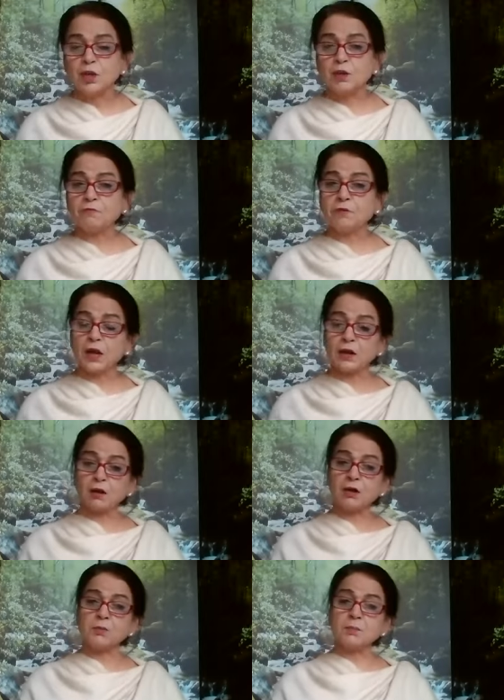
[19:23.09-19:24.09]
If we
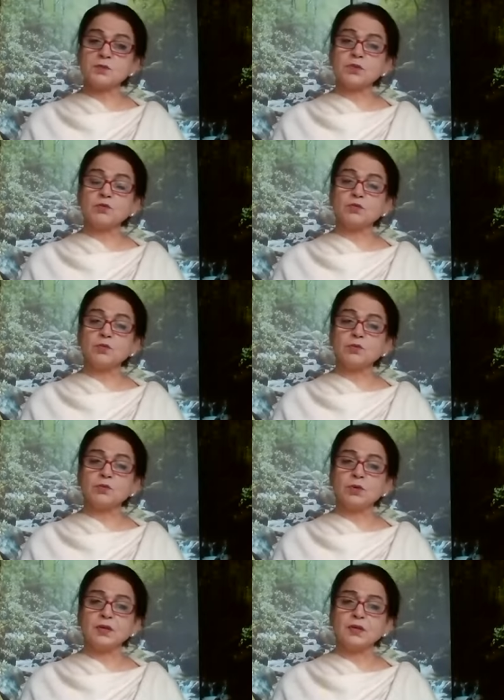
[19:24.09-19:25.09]
had 100% good,
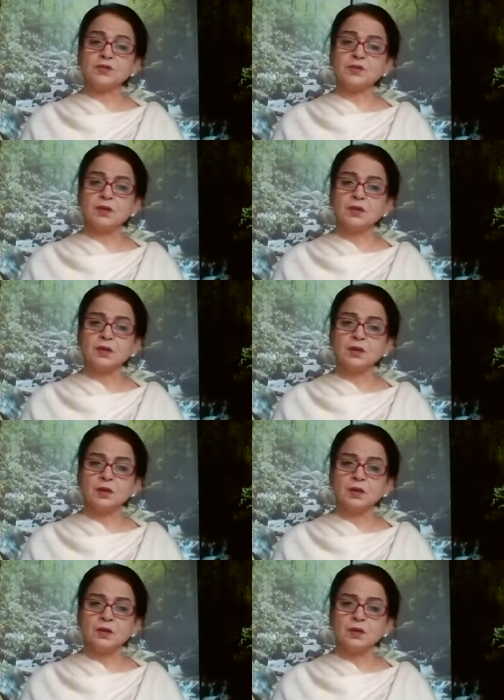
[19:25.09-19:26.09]
good deeds,
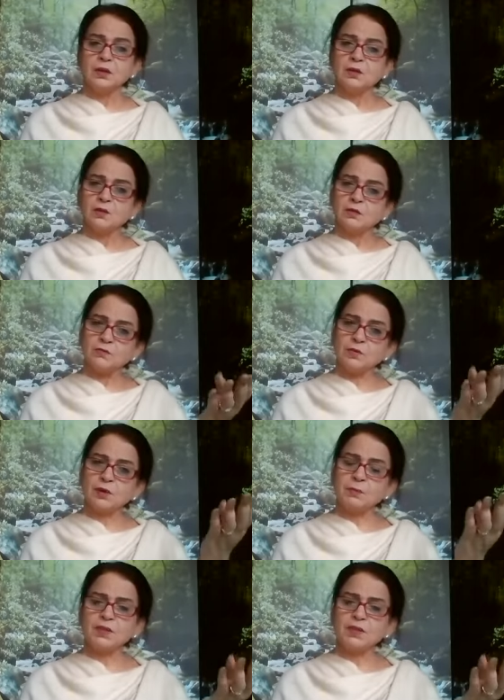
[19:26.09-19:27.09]

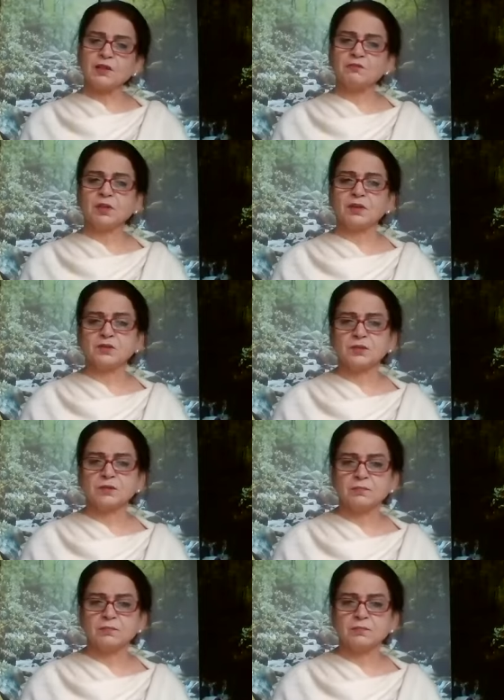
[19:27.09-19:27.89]
we'll be devtas.